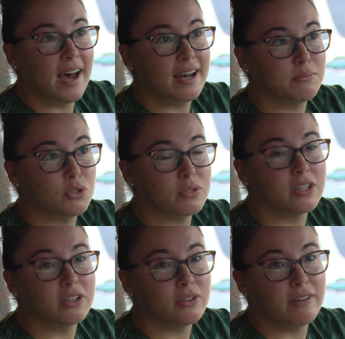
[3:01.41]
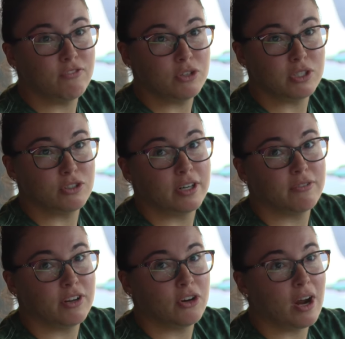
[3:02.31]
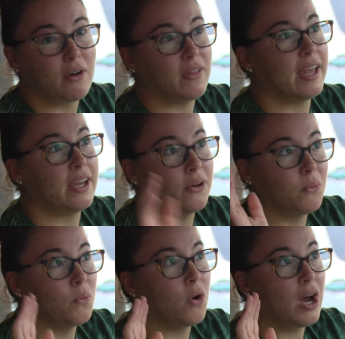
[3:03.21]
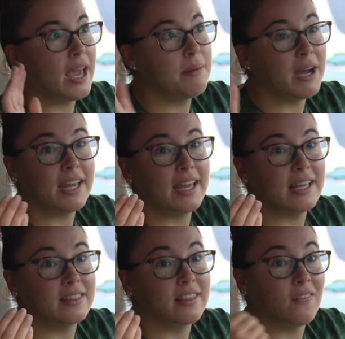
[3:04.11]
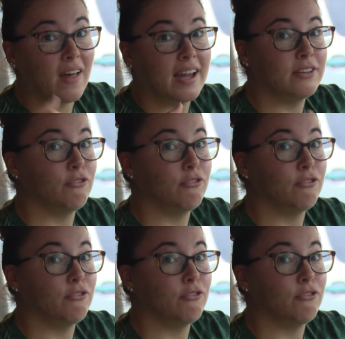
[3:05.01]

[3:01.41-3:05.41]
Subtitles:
So it was a little confusing trying to figure out, like, am I in the line